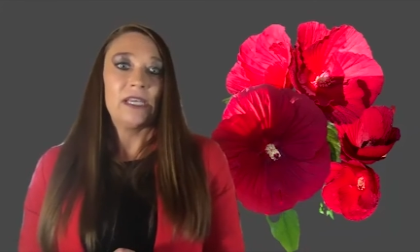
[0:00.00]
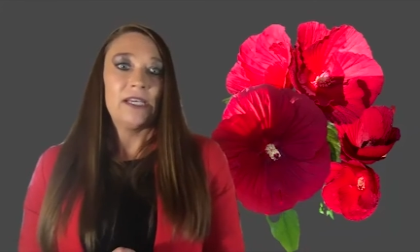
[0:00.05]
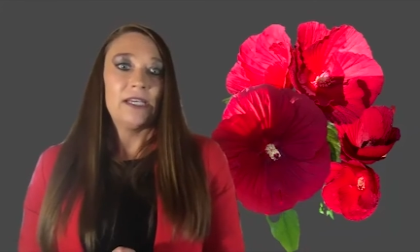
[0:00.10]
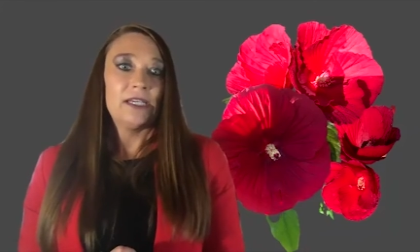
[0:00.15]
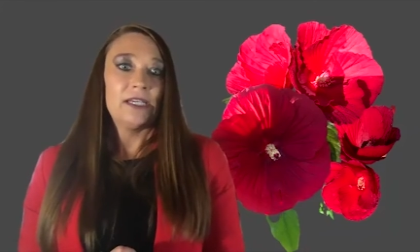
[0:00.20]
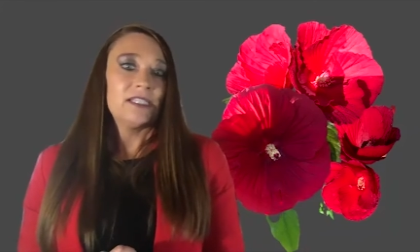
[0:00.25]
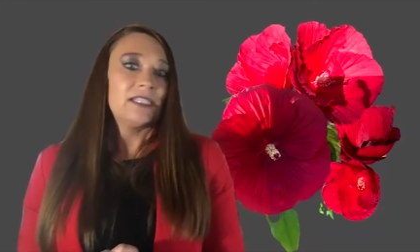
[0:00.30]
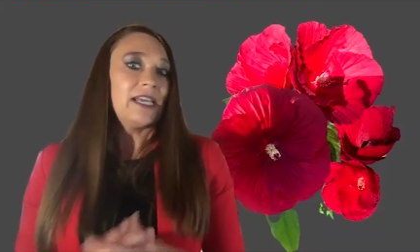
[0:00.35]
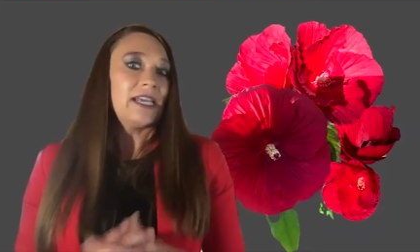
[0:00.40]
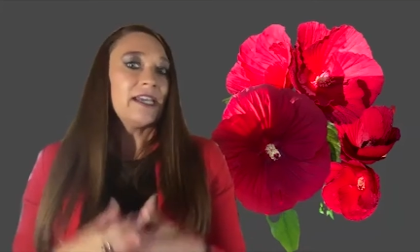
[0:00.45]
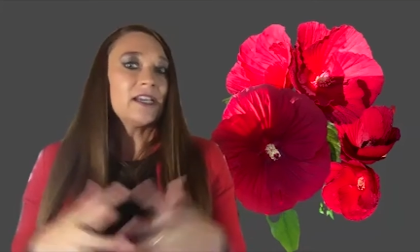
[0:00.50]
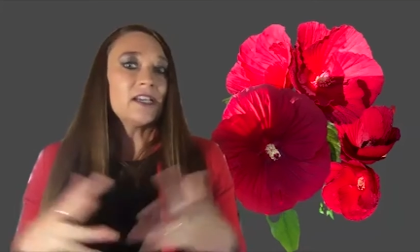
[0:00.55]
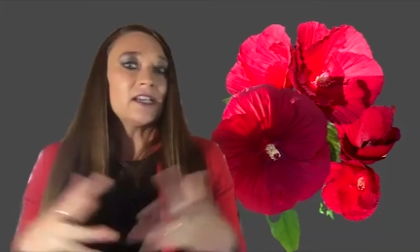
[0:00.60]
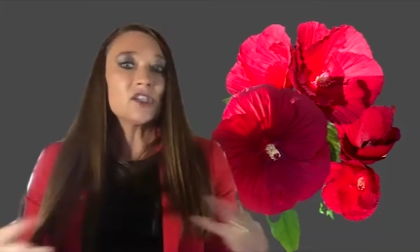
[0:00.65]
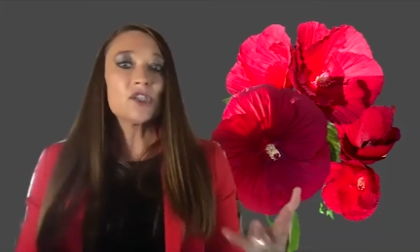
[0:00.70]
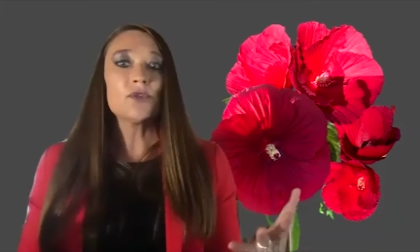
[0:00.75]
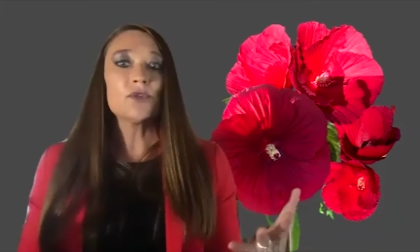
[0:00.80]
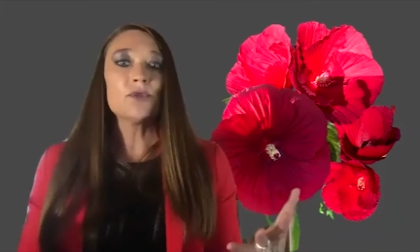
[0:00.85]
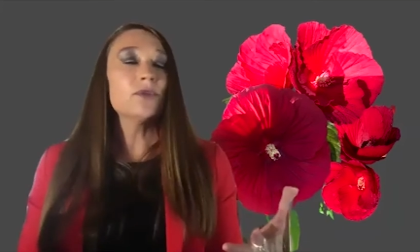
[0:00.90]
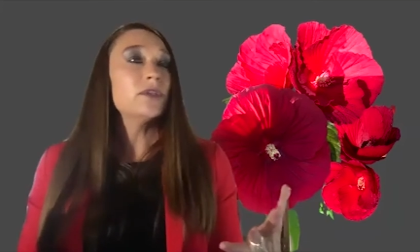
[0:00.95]
Take us
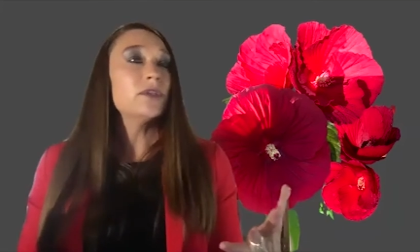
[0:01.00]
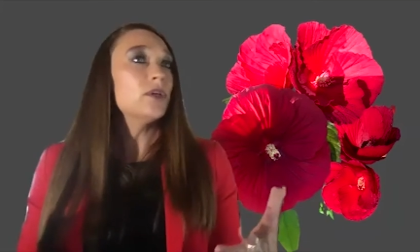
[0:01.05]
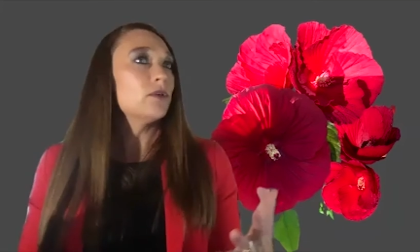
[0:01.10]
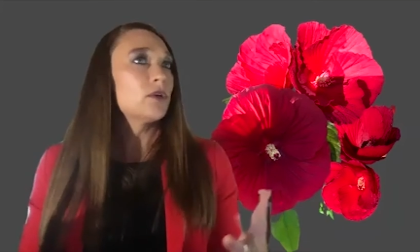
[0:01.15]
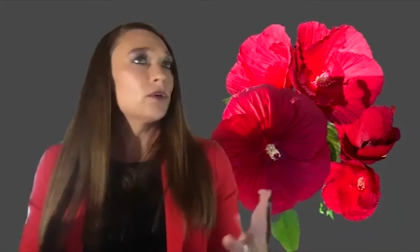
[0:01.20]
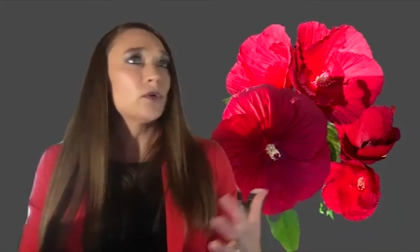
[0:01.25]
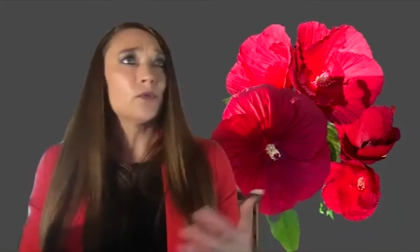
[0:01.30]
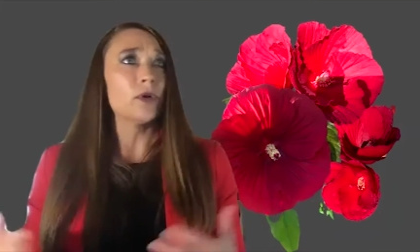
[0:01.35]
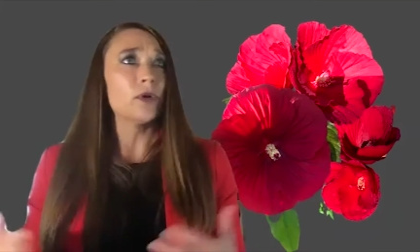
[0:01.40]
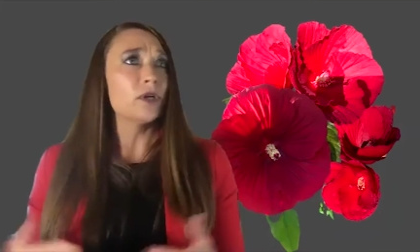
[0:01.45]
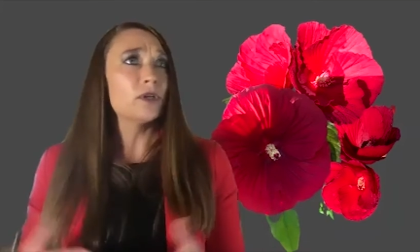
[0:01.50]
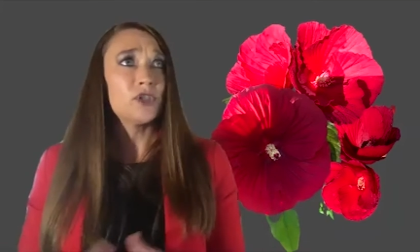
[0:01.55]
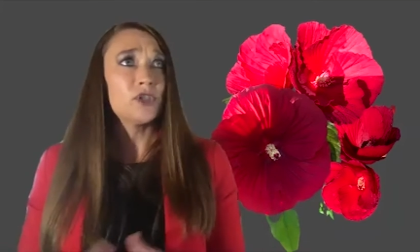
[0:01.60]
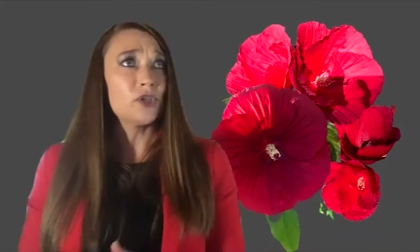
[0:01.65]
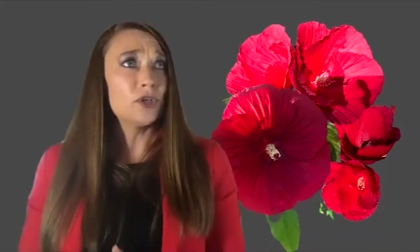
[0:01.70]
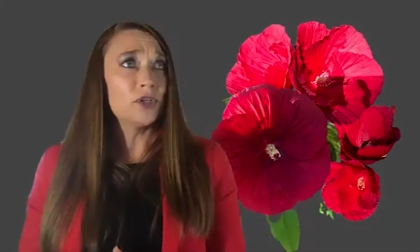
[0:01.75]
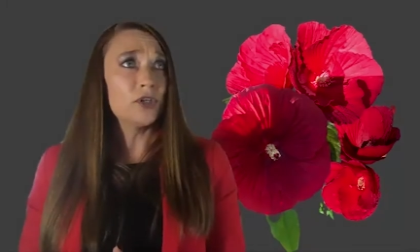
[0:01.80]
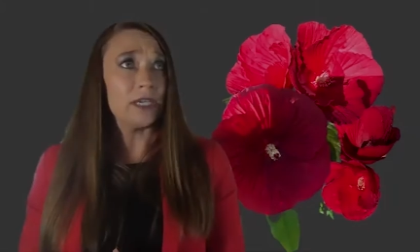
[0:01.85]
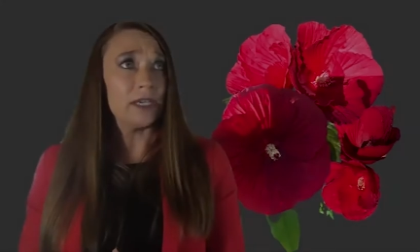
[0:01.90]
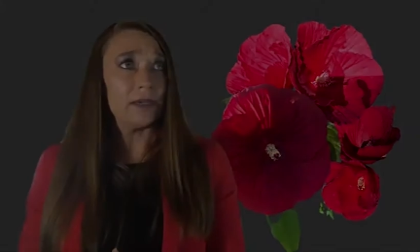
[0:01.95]
through your career
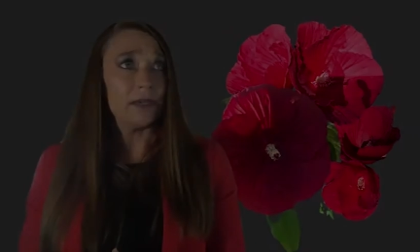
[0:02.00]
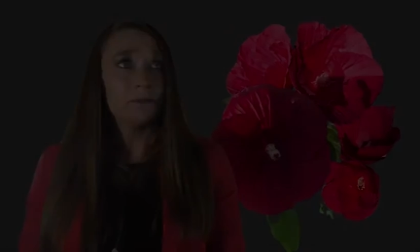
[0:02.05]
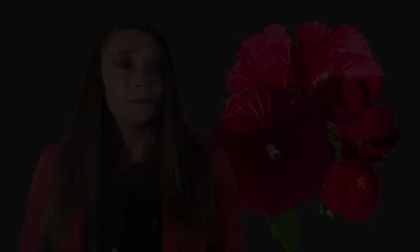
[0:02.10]
journey.